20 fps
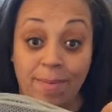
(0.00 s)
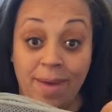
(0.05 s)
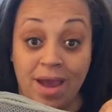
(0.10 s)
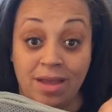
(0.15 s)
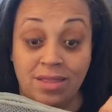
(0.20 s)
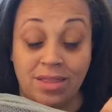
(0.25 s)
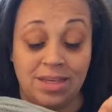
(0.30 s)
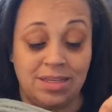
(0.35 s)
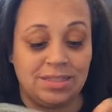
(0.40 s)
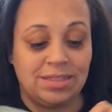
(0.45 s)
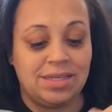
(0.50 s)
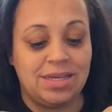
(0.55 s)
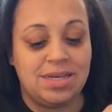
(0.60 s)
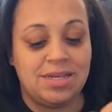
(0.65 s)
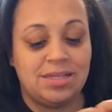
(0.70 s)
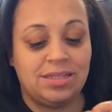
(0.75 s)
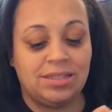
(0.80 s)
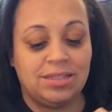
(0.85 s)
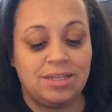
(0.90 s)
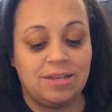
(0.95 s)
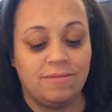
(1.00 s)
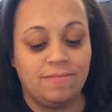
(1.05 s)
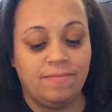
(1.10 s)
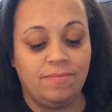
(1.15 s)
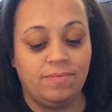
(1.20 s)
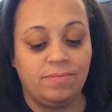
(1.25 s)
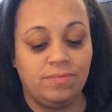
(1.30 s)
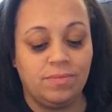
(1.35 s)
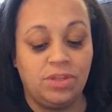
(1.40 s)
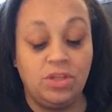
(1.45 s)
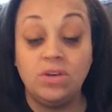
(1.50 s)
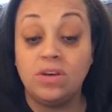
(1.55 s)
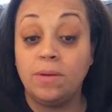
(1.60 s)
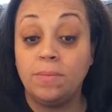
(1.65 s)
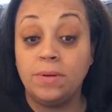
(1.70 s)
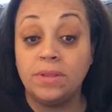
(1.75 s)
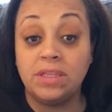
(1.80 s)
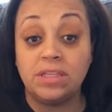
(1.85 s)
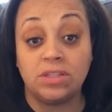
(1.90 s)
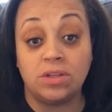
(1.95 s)
about this is, you
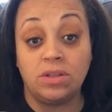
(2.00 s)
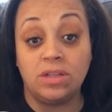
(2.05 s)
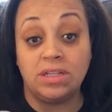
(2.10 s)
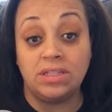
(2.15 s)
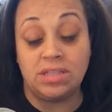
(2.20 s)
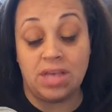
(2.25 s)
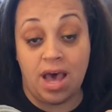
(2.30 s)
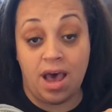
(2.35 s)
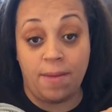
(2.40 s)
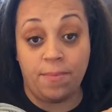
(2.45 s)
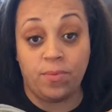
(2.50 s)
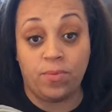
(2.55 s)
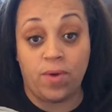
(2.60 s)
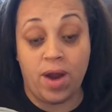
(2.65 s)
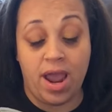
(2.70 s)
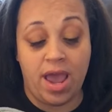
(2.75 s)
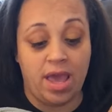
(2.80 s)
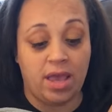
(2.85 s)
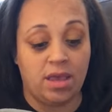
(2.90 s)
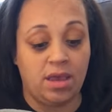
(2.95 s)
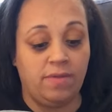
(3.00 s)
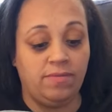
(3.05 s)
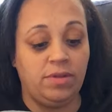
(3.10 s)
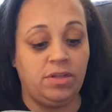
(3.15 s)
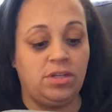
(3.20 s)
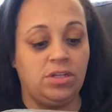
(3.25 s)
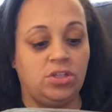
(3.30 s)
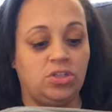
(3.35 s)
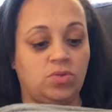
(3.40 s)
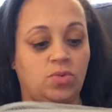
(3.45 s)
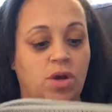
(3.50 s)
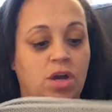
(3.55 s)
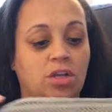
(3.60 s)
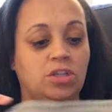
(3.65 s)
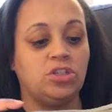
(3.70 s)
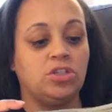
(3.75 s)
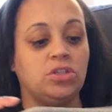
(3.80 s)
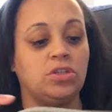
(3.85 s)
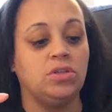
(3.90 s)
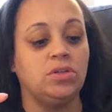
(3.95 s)
can put this on the top rack of the
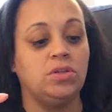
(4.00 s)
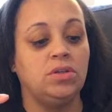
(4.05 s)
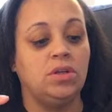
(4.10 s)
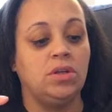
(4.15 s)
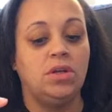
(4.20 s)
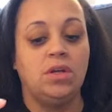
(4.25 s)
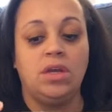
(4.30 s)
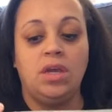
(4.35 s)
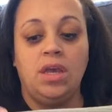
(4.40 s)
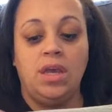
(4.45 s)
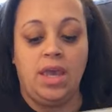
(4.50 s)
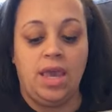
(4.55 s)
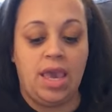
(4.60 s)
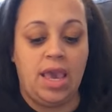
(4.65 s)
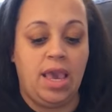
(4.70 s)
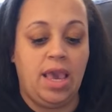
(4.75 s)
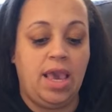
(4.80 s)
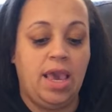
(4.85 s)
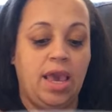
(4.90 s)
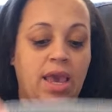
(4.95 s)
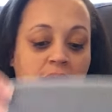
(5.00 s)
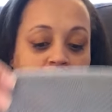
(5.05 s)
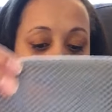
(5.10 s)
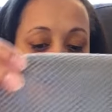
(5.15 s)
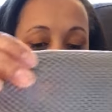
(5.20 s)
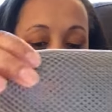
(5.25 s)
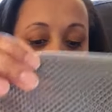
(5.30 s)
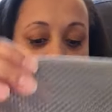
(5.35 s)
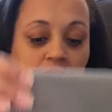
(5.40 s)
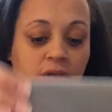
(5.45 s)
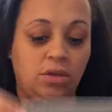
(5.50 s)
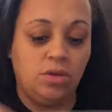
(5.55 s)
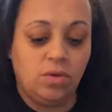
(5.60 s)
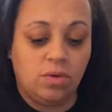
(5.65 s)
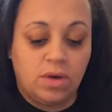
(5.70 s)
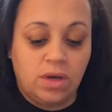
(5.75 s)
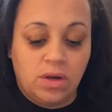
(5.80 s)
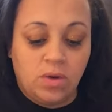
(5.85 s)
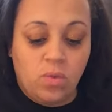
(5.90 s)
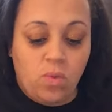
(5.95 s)
dishwasher, and you
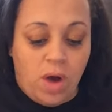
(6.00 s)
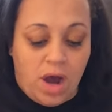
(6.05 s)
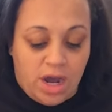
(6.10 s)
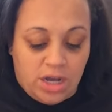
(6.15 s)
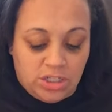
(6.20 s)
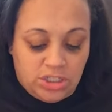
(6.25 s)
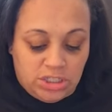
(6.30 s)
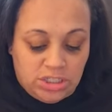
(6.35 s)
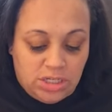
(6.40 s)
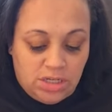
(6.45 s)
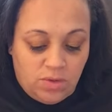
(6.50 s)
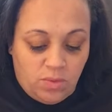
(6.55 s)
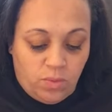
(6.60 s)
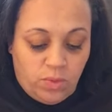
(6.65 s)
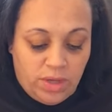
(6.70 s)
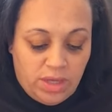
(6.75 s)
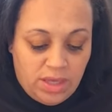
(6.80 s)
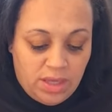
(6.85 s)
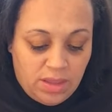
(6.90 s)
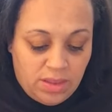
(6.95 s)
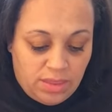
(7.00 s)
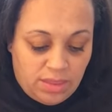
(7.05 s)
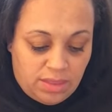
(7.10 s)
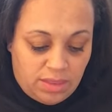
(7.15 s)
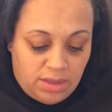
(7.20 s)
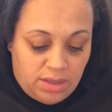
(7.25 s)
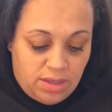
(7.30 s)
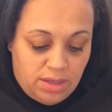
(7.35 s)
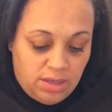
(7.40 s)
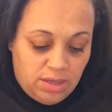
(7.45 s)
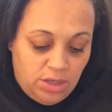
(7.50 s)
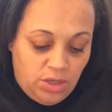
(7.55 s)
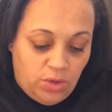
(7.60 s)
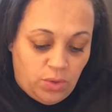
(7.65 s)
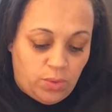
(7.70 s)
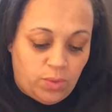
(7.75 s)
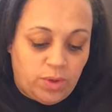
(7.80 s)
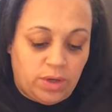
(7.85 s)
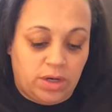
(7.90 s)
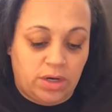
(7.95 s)
can wash it with
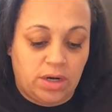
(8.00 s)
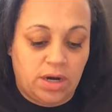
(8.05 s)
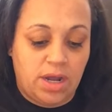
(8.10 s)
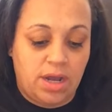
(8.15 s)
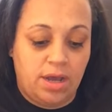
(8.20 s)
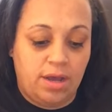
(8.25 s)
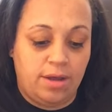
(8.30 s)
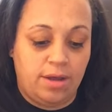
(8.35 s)
your